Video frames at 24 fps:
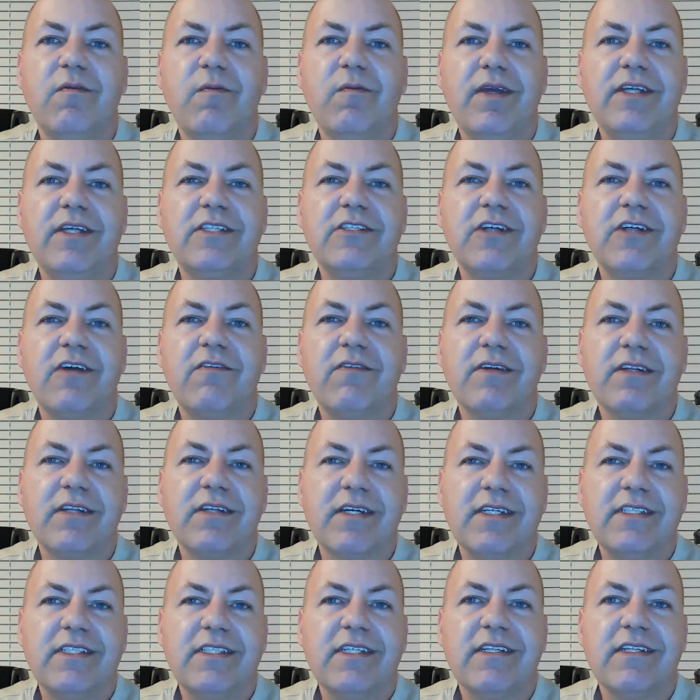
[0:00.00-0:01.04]
we start
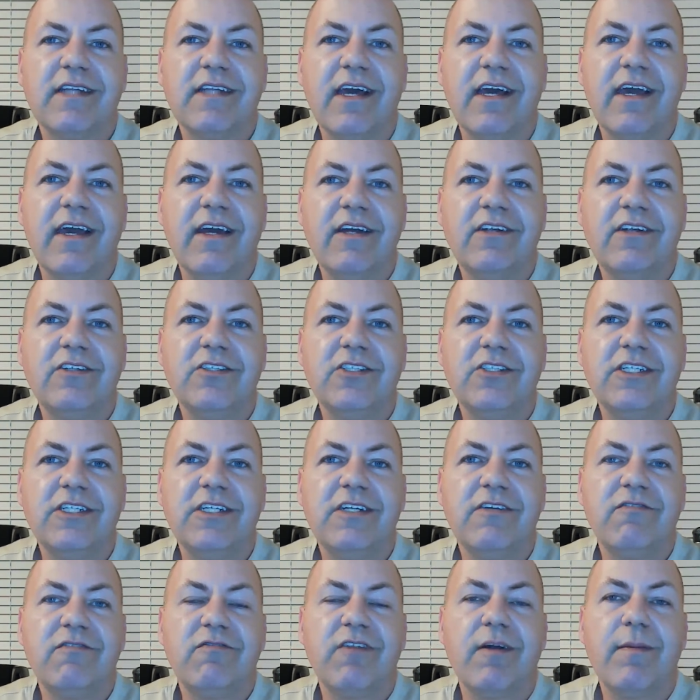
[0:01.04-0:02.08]
releasing that
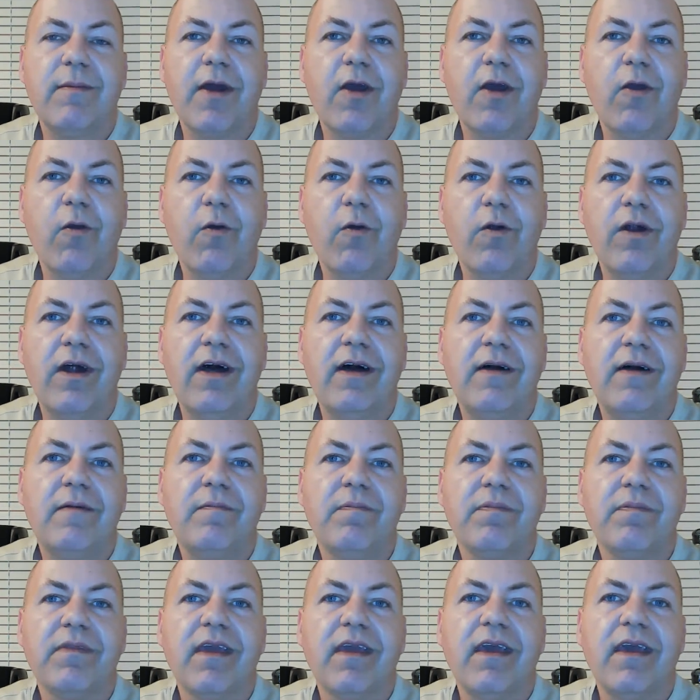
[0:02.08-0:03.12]
energy from our aura.
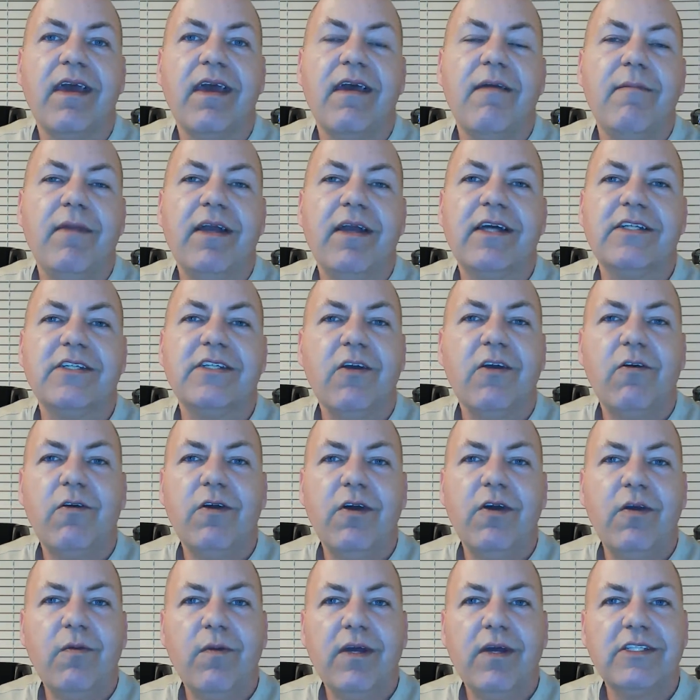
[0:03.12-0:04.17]
Because our
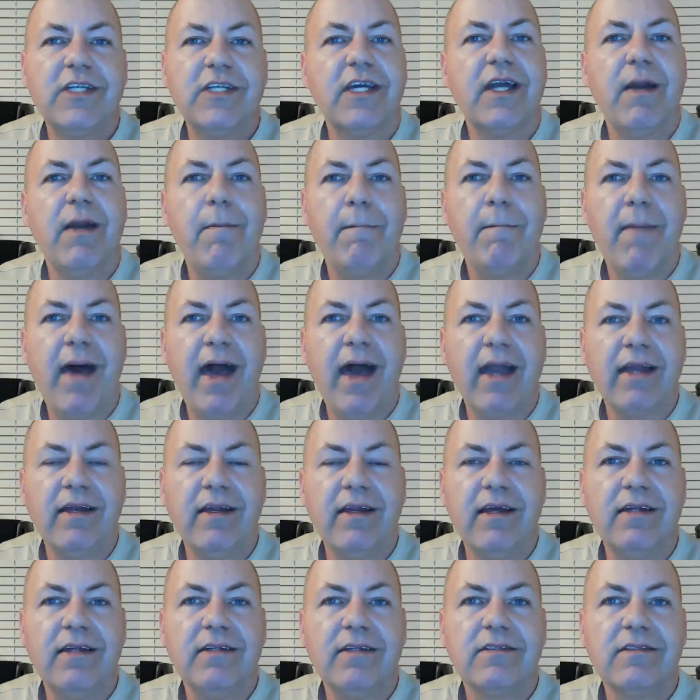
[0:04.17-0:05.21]
aura works like a
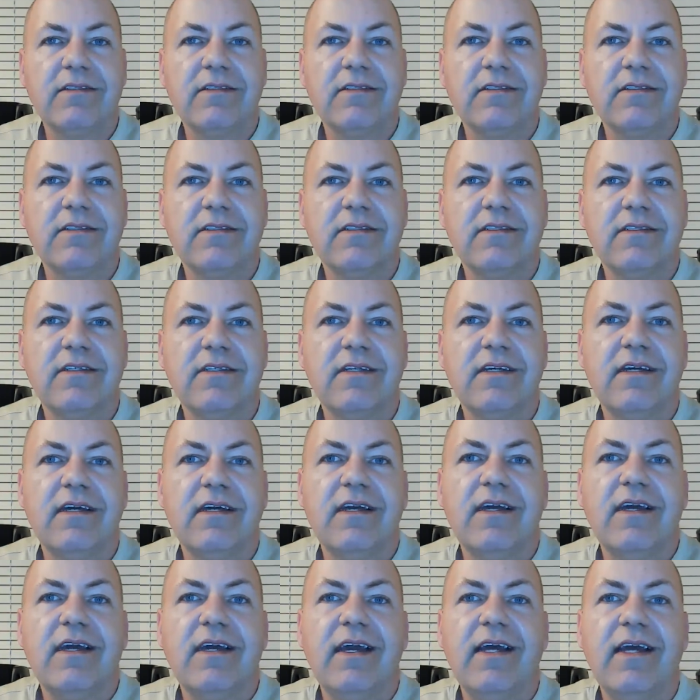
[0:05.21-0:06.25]
magnet,
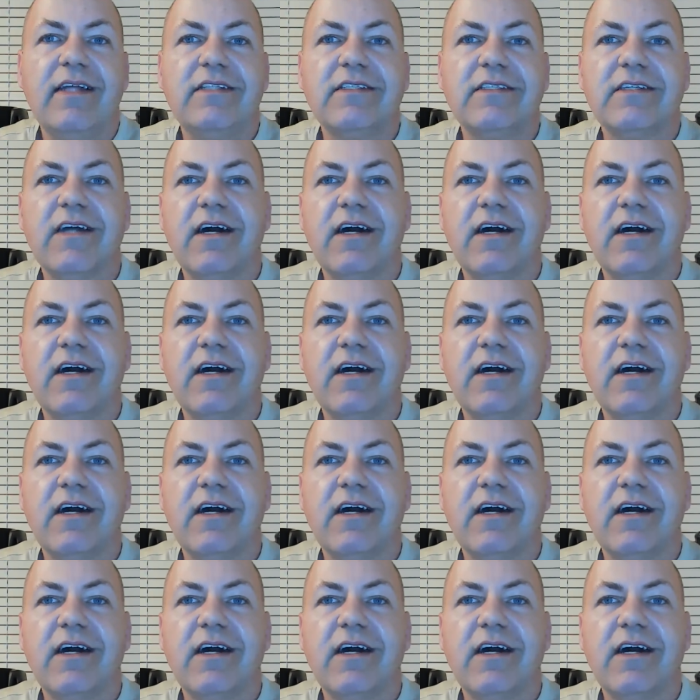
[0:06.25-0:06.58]
it's